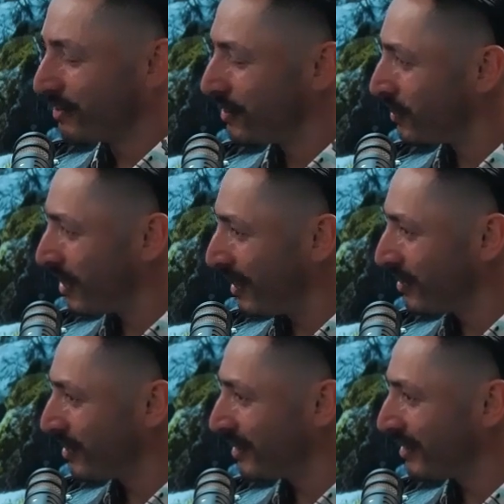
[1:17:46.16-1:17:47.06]
he's
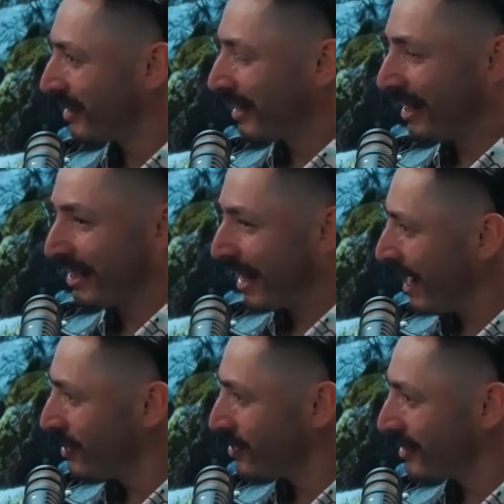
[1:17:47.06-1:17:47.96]
changing and
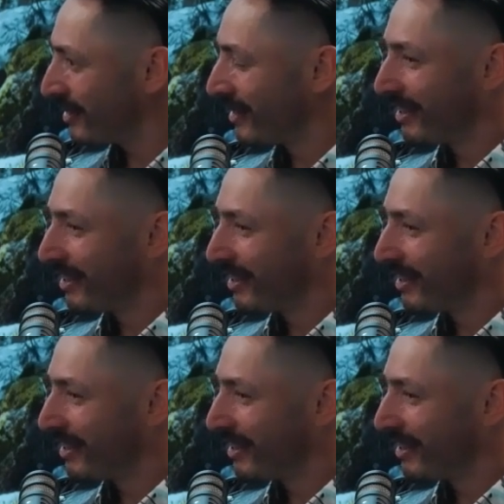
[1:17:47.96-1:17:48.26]
aging.